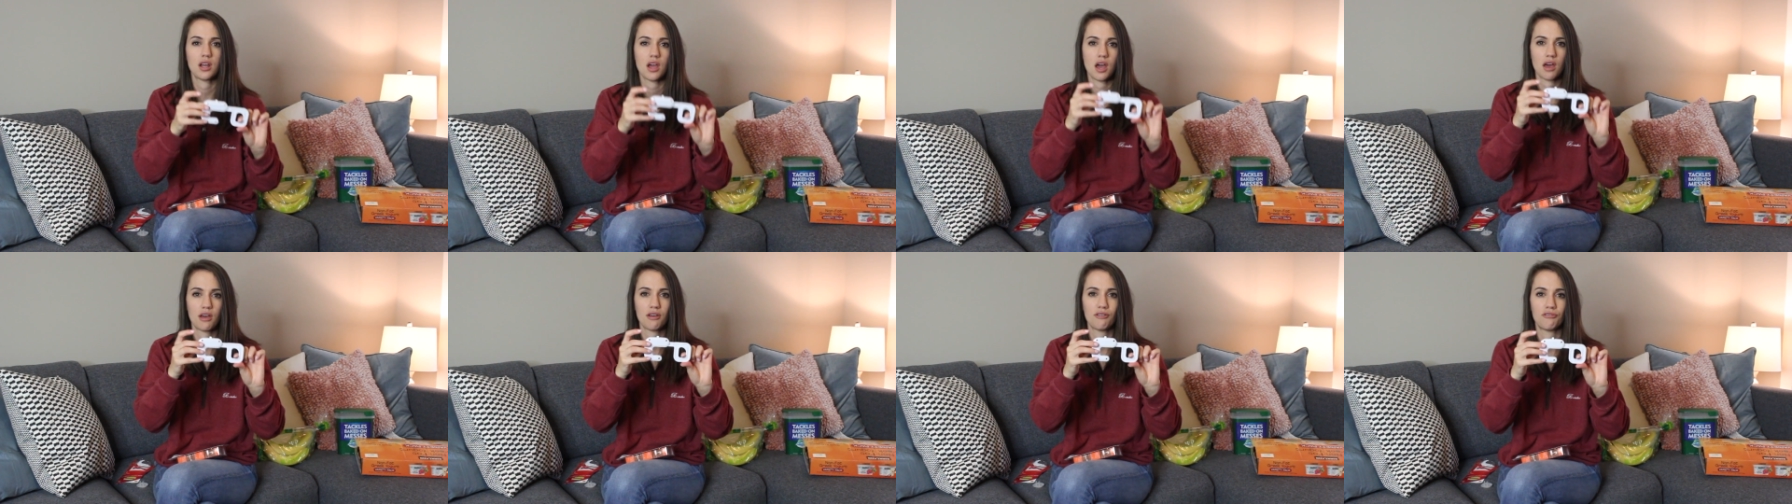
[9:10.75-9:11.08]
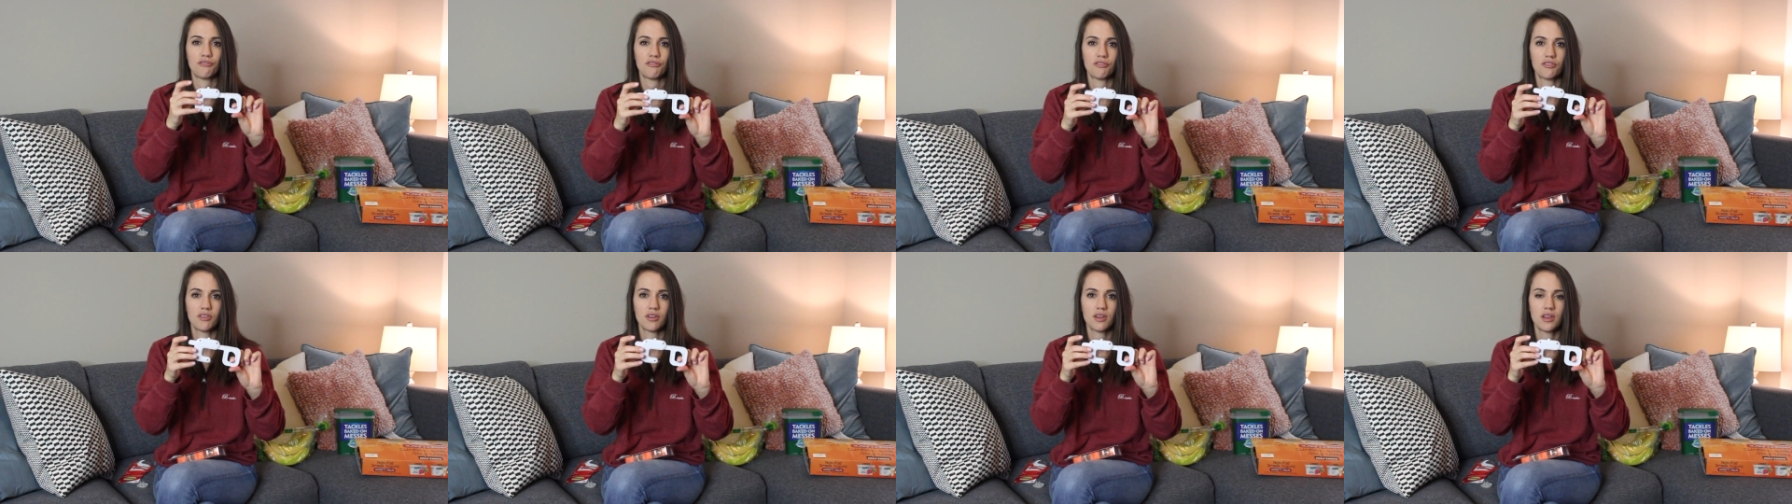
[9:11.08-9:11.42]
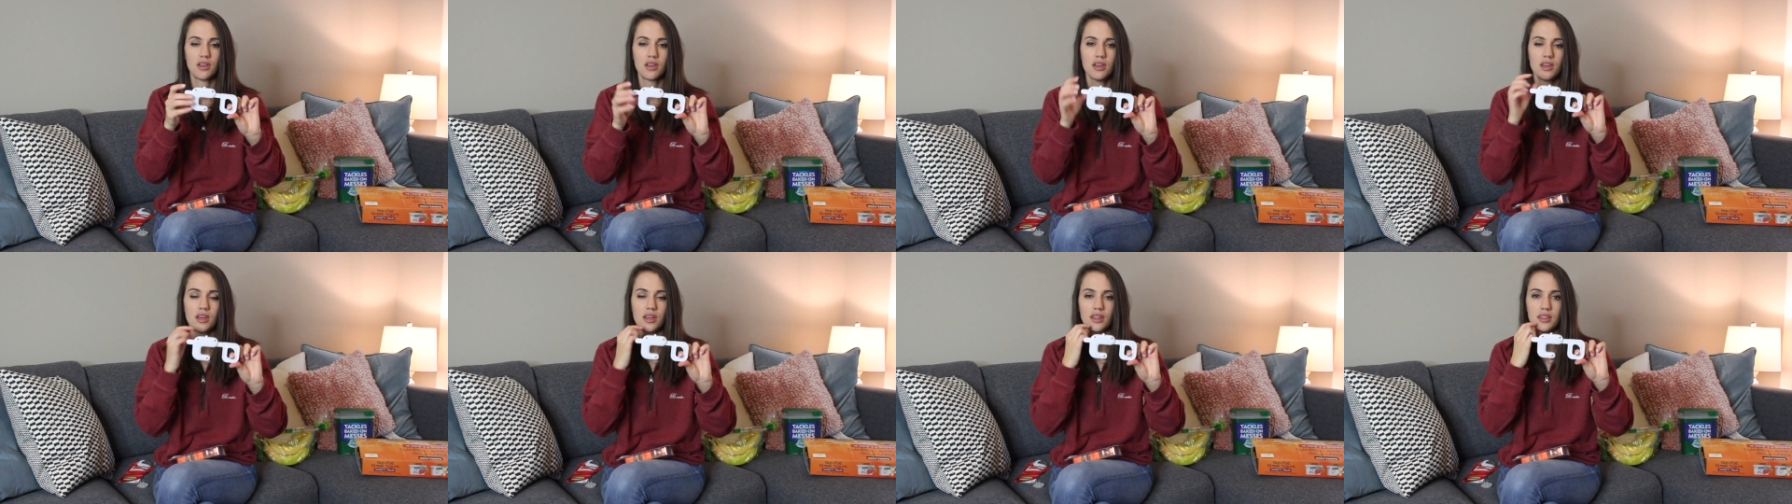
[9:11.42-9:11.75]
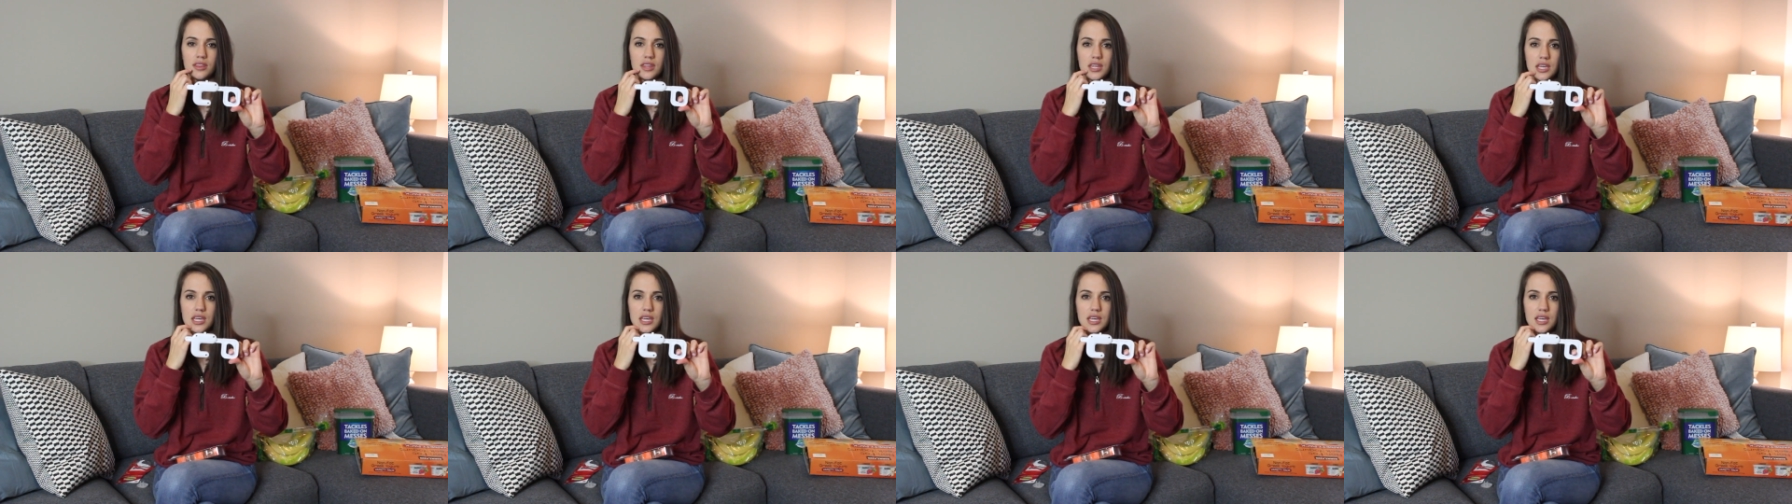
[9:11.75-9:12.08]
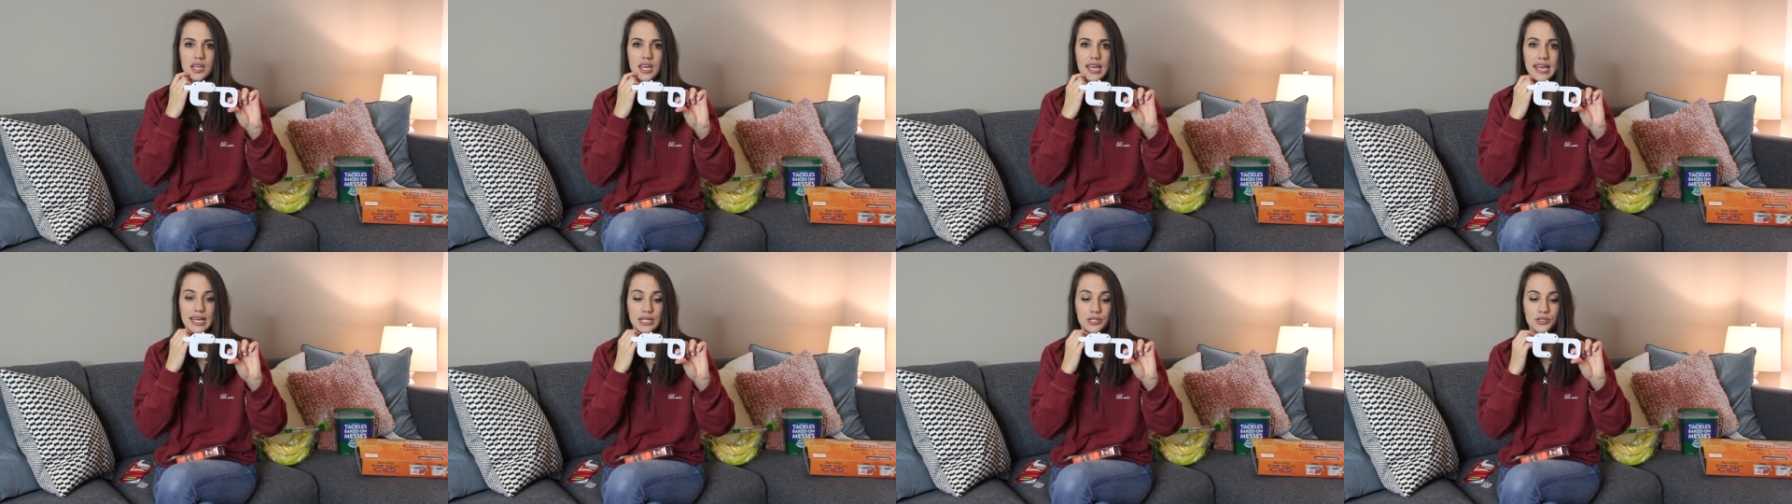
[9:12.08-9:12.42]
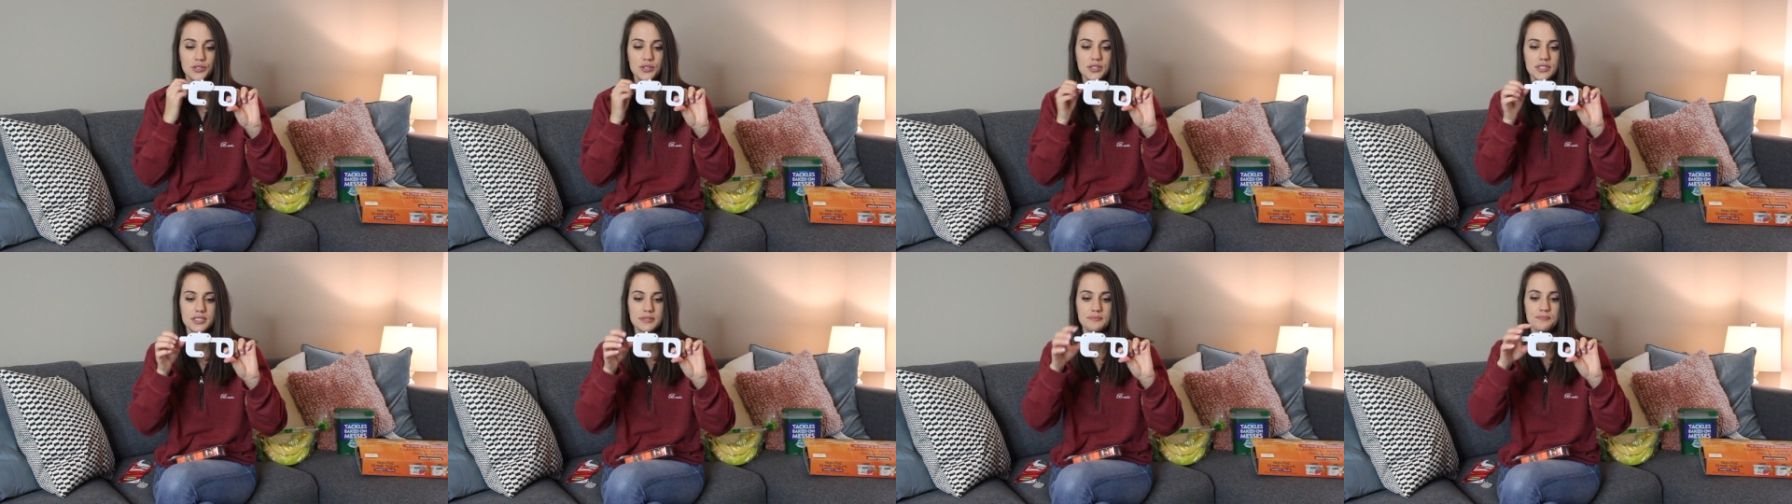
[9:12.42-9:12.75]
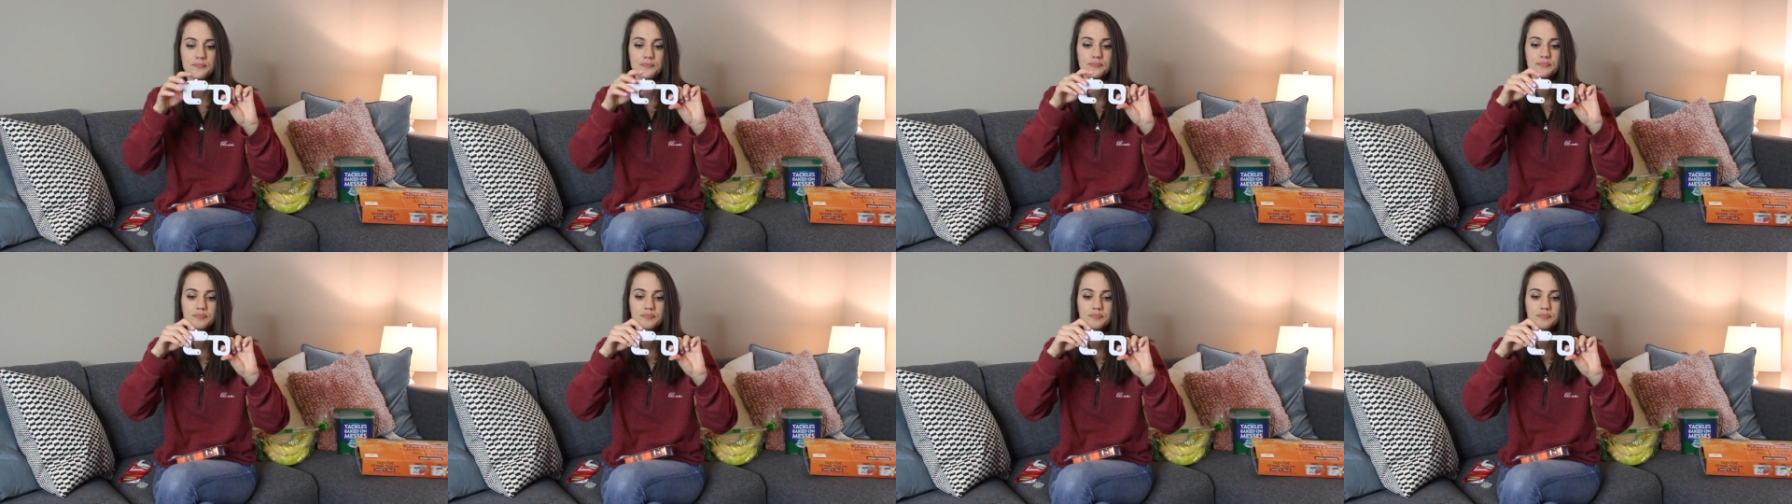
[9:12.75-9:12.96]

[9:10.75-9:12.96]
of the handles.